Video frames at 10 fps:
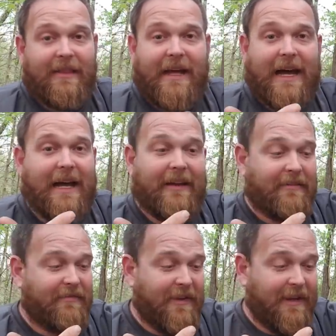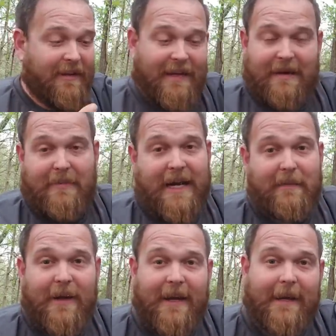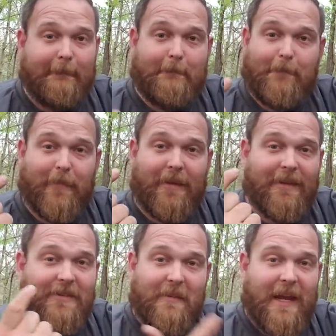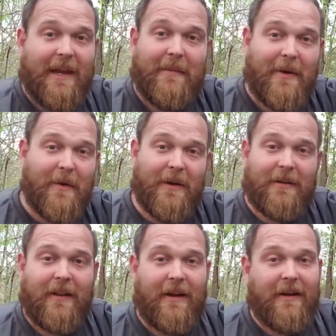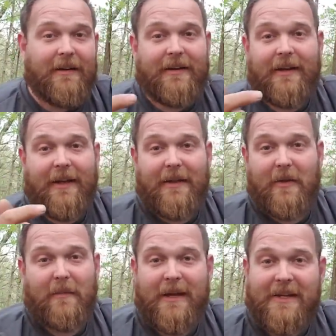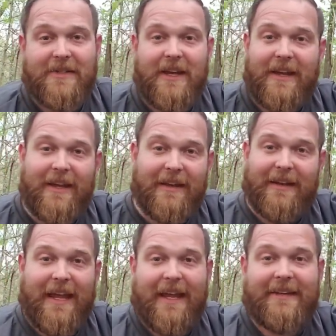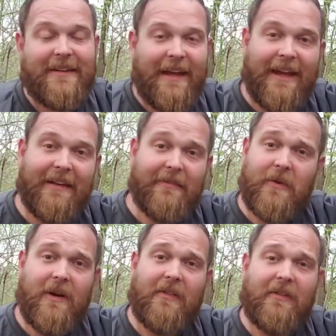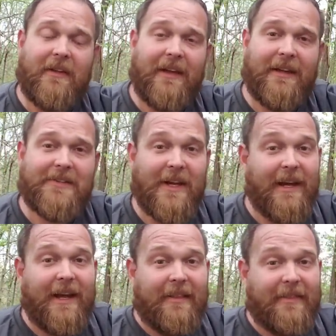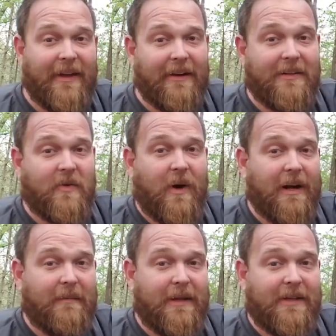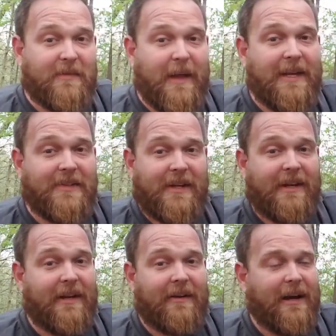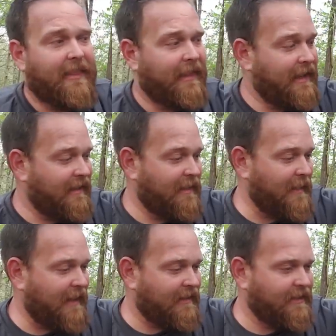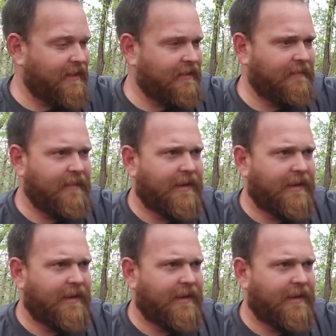I have fit that backpack, some ammo, a Glock, a little mess kit, a canteen, a few other things. There is quite a bit of space in here. I think it come out to,